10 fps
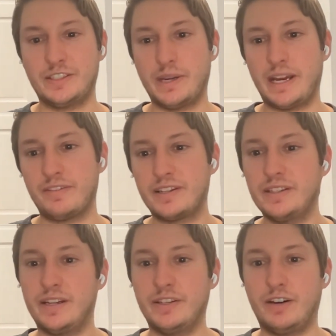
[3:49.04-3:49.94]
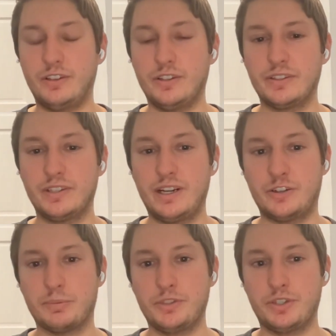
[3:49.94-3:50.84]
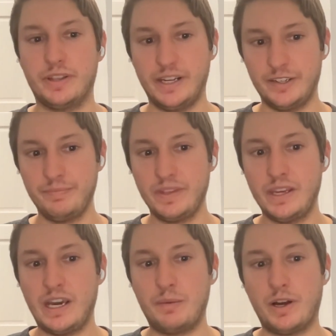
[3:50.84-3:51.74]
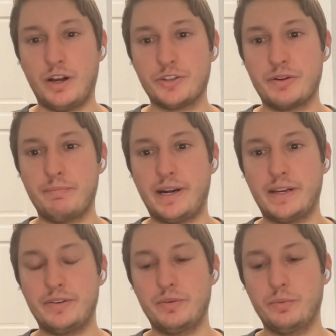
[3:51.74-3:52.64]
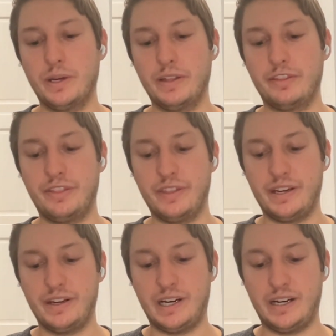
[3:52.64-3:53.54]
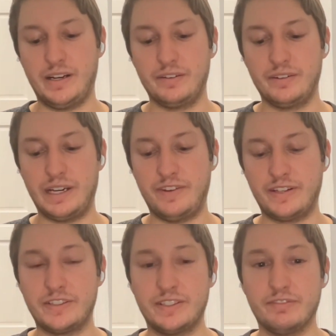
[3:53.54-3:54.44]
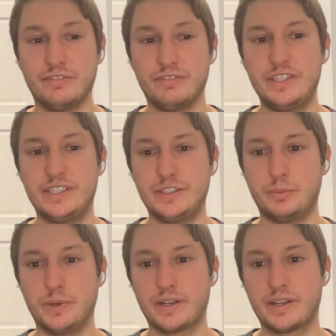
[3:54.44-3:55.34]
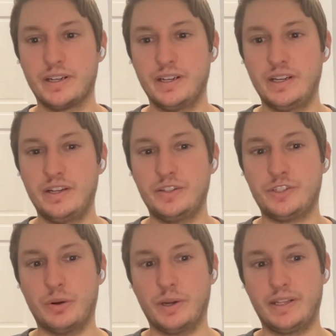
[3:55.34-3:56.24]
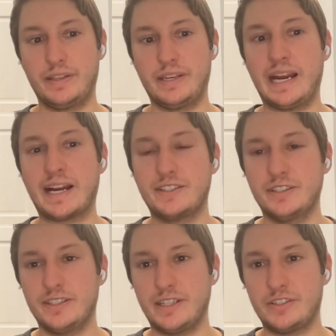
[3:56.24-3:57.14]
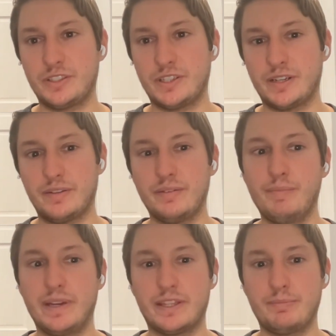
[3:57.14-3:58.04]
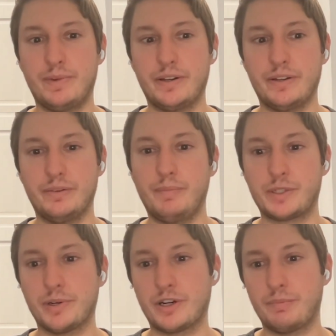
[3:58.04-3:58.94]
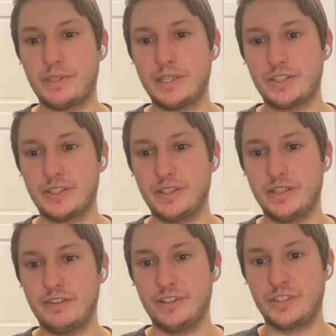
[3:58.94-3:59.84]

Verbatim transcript: And so we have a novel contribution there. And we also combine with advances in recent work, showing that axial attention can make this model much more computationally